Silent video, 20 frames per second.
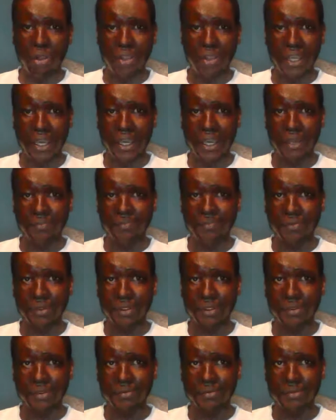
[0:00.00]
there,
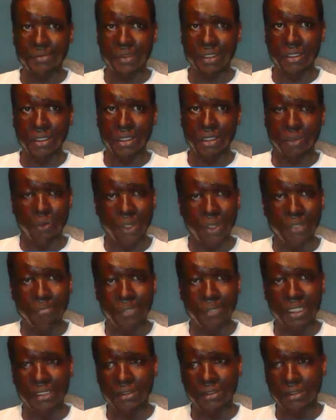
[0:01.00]
the
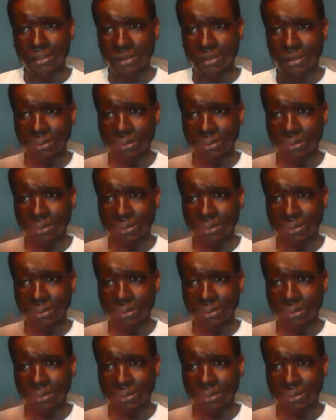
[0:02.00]
Woodman,